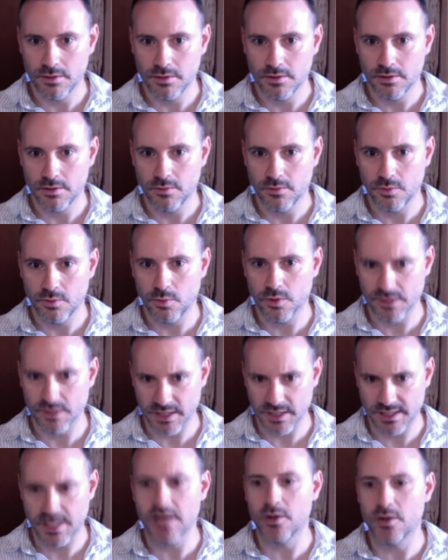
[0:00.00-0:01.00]
Was against
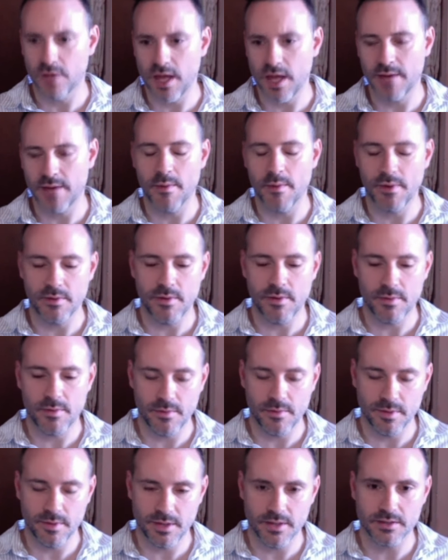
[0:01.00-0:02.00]
Errigo. Yeah, remember.
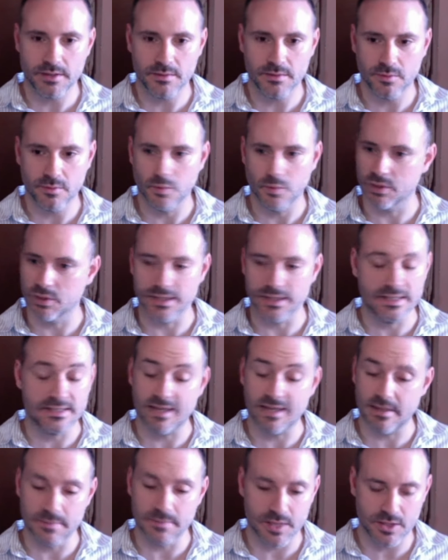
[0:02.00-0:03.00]
Yes, it was an insane
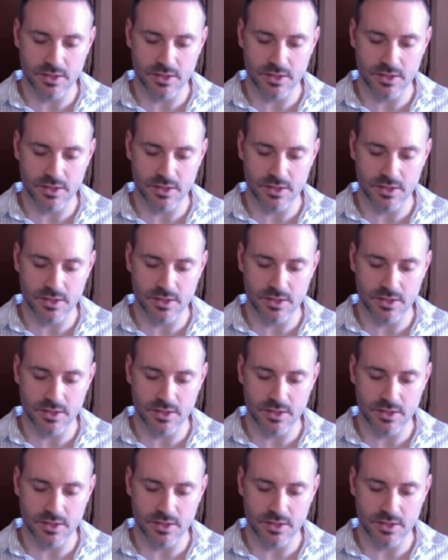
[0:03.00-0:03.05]
match.